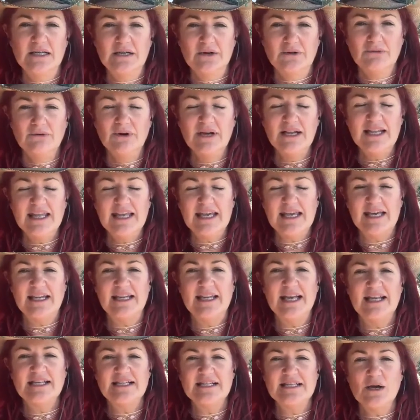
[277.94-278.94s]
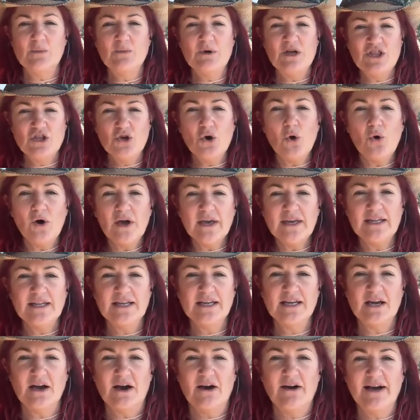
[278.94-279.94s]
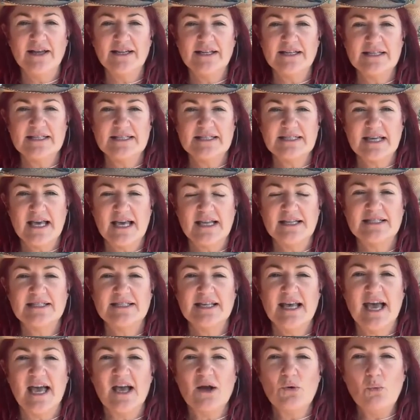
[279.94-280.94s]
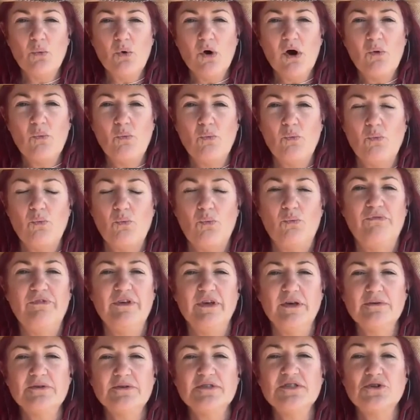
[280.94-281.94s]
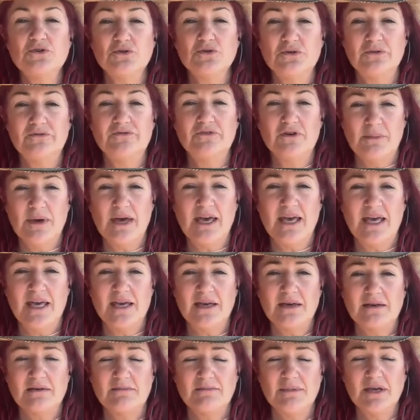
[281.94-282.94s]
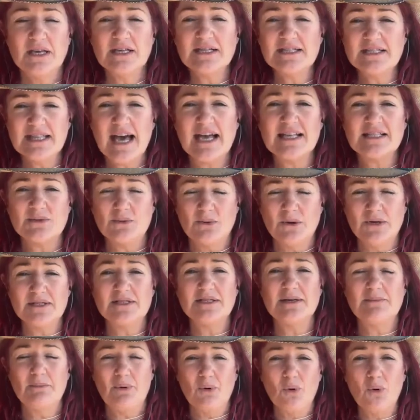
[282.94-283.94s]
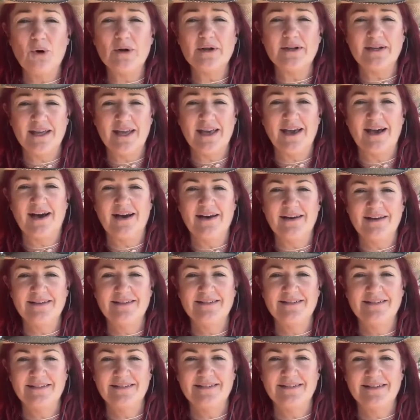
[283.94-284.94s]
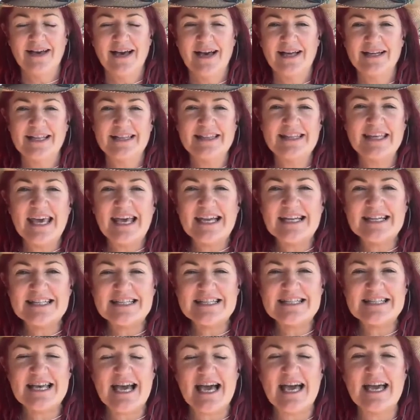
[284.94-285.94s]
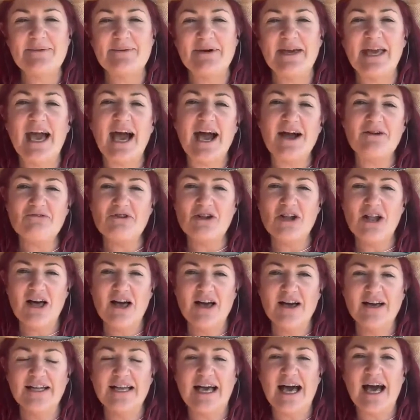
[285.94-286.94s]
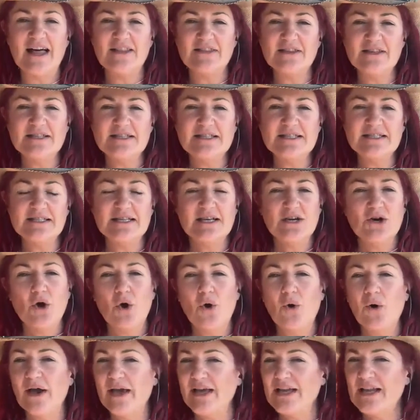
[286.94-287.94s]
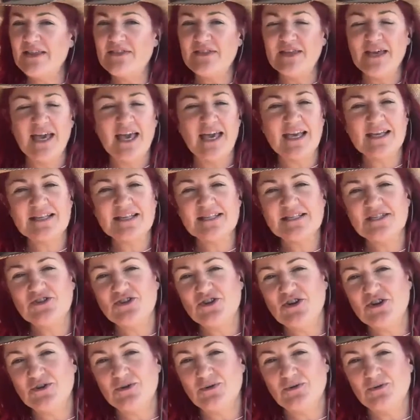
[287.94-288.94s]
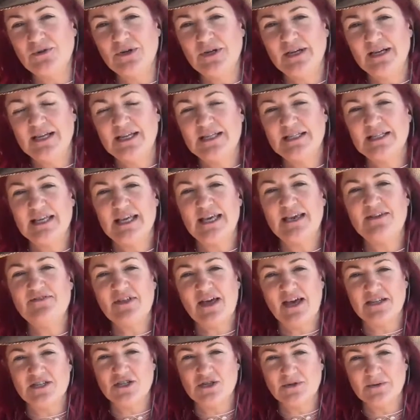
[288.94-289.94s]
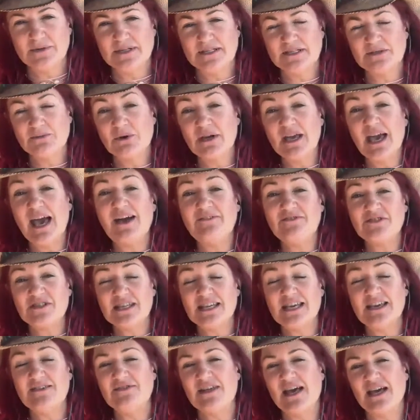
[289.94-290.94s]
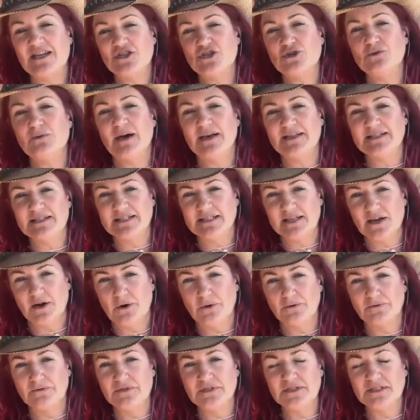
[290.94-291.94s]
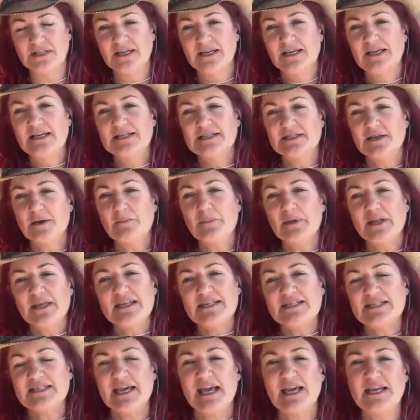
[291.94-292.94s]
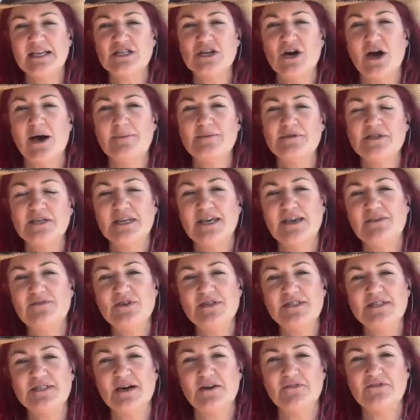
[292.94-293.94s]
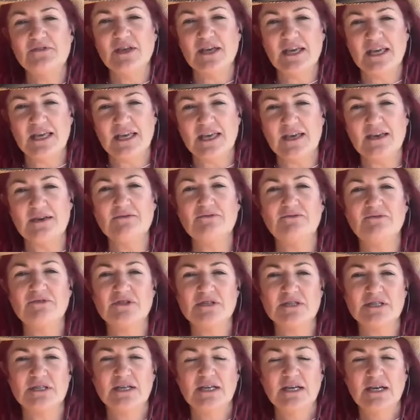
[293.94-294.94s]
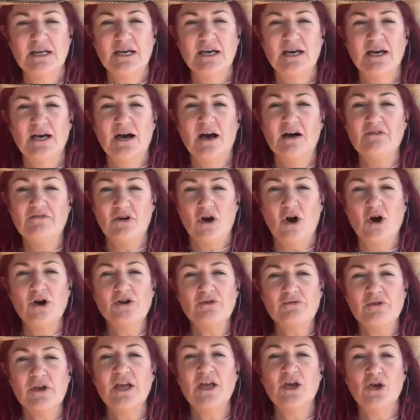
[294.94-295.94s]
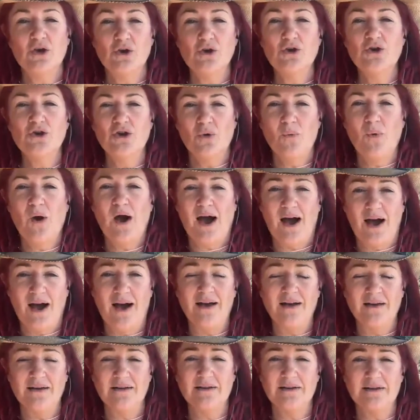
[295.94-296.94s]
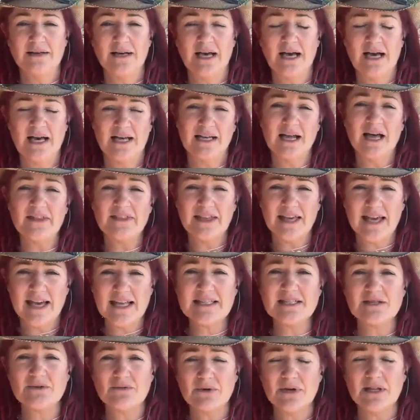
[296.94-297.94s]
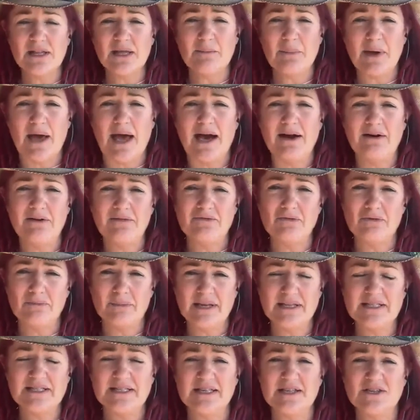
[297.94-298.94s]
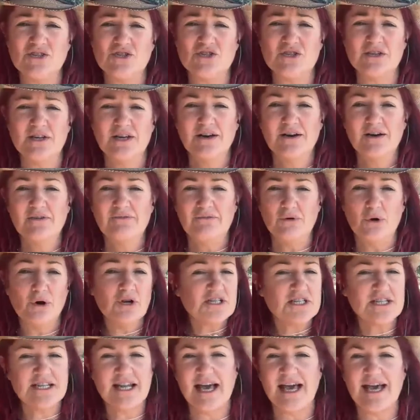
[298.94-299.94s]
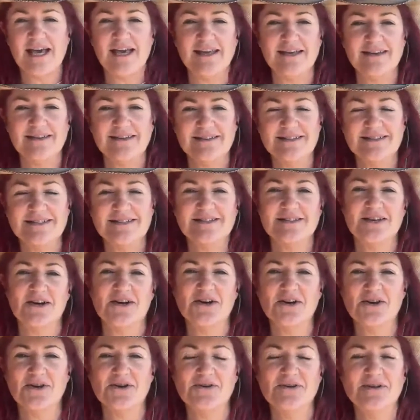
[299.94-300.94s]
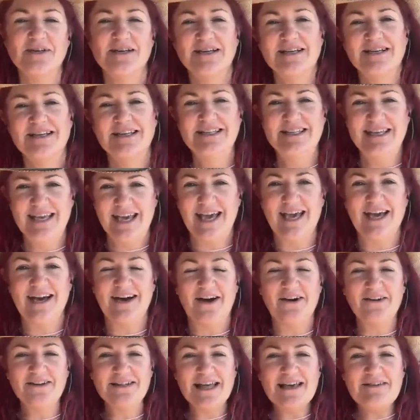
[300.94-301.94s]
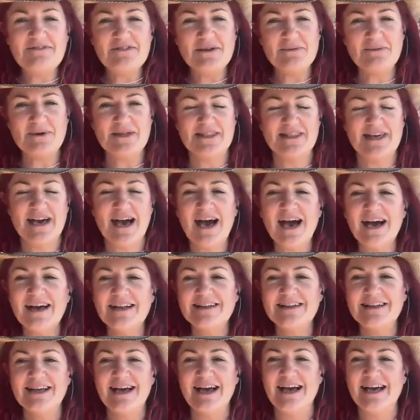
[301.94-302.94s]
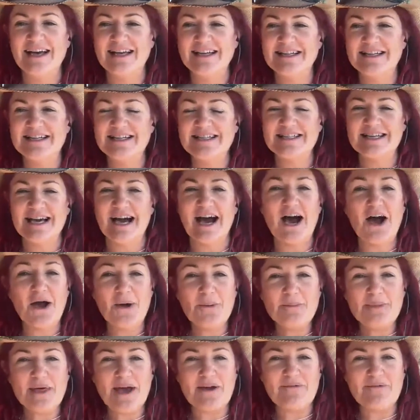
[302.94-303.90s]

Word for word: really connecting with your inner guidance and saying what feels good for me, because that's what's important here. And at the end of the day, we can't rely on others or anything external to give that to us. We have to give that to ourselves. So please take time to give yourself a gift of honoring who you are. And I think that's a really powerful message for today. So, yeah, I'll leave you with that. And I hope that